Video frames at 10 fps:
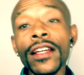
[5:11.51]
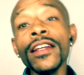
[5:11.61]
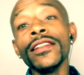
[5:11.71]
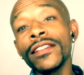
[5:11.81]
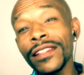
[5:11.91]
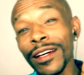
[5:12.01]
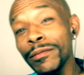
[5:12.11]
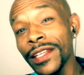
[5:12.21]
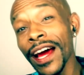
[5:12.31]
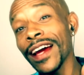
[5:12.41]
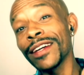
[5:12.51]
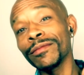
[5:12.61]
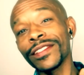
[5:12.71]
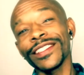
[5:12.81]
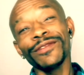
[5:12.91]

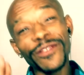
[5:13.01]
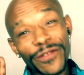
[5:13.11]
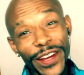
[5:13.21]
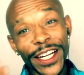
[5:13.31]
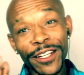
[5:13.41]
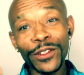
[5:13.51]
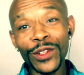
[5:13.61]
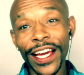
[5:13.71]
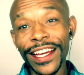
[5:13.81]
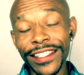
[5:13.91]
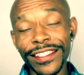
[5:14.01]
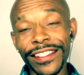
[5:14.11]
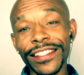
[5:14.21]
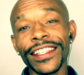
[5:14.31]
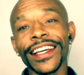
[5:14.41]
Sometimes, in very few
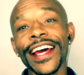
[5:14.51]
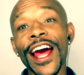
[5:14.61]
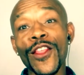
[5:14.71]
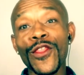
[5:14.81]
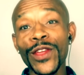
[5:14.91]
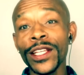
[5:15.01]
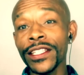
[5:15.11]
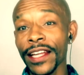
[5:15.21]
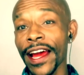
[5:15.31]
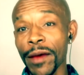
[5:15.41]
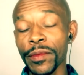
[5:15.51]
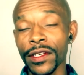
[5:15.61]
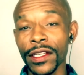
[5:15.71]
cases, this can happen.